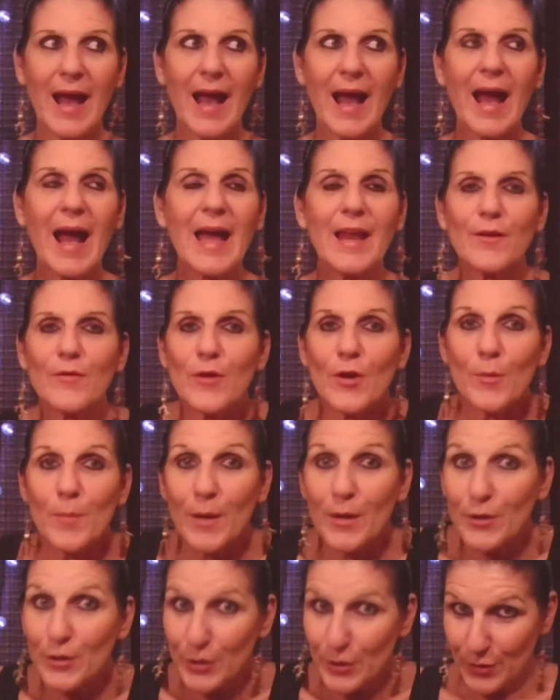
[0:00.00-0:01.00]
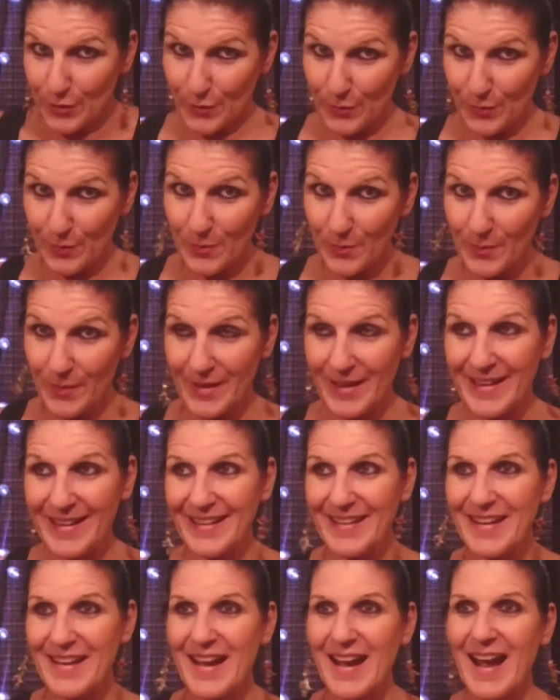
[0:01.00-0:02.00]
I don't know about you,
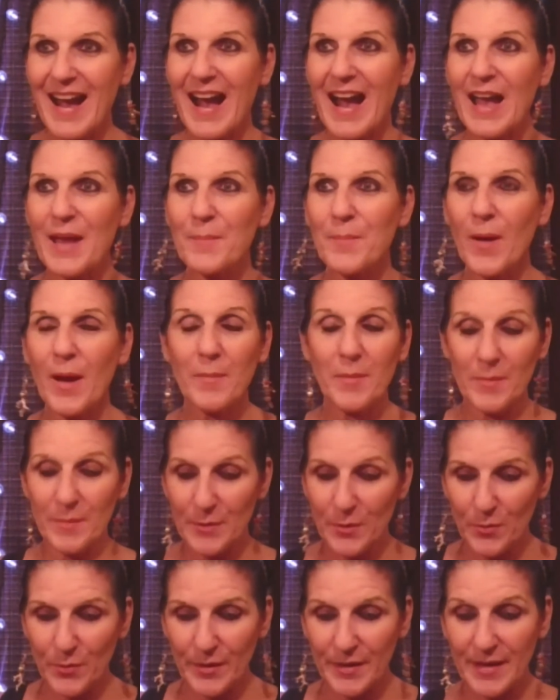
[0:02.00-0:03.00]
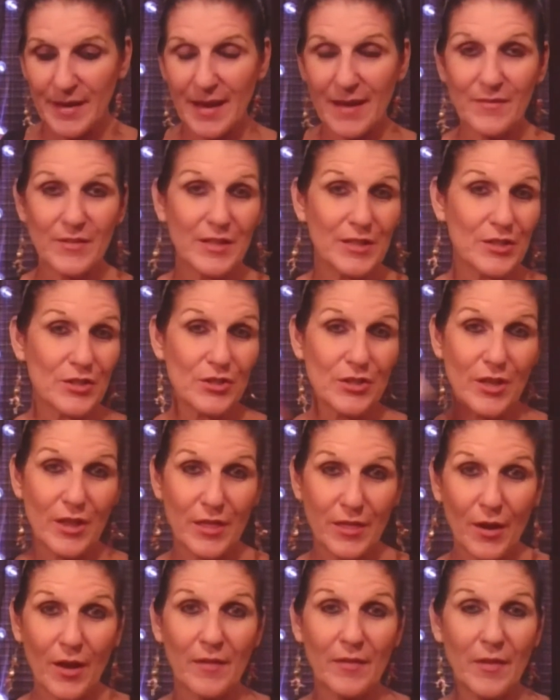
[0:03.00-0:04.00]
but I probably wouldn't have initially
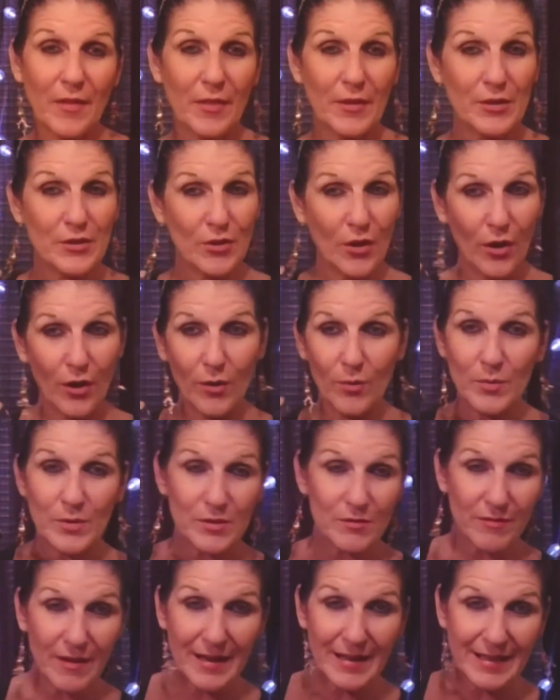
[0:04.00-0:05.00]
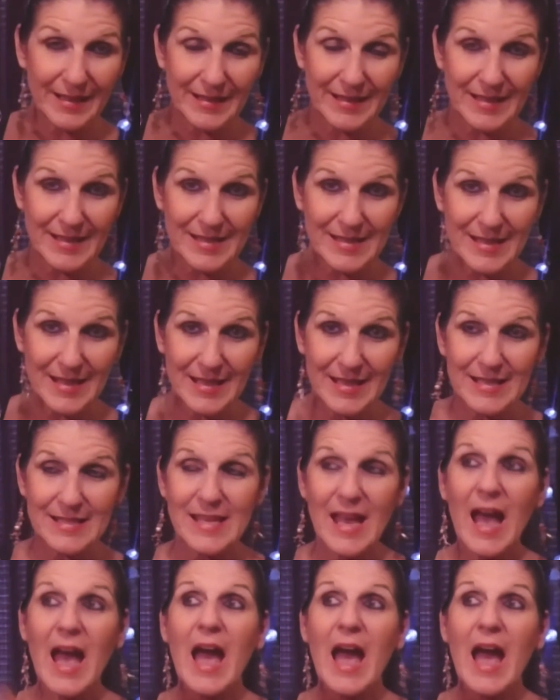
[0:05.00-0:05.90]
thought that the doll was writing these things.